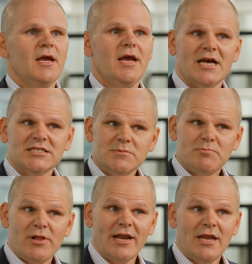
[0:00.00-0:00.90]
customs
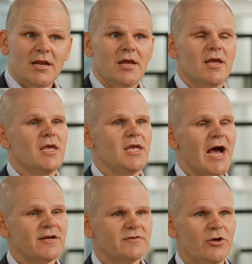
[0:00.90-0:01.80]
planning,
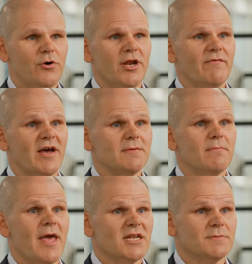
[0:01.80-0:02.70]
cash flow and
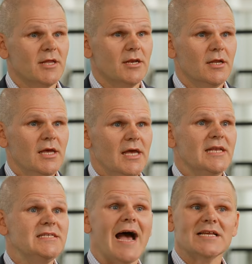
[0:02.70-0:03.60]
investment management,
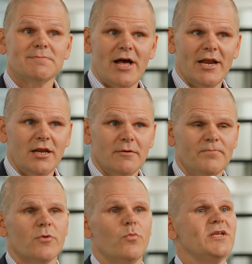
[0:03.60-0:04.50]
tax planning,
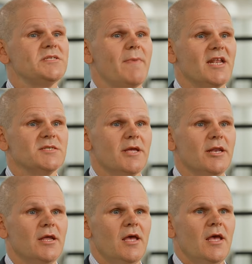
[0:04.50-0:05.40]
risk management,
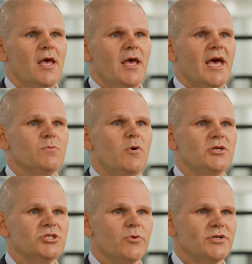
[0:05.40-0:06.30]
as well
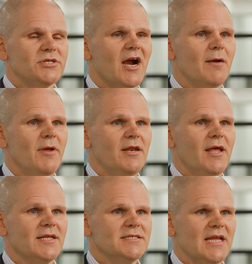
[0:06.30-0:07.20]
as your retirement
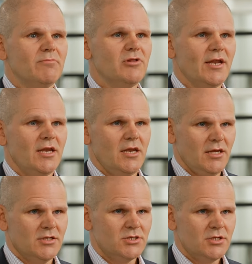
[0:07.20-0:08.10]
and estate planning
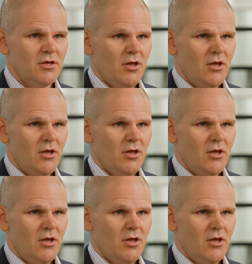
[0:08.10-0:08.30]
needs.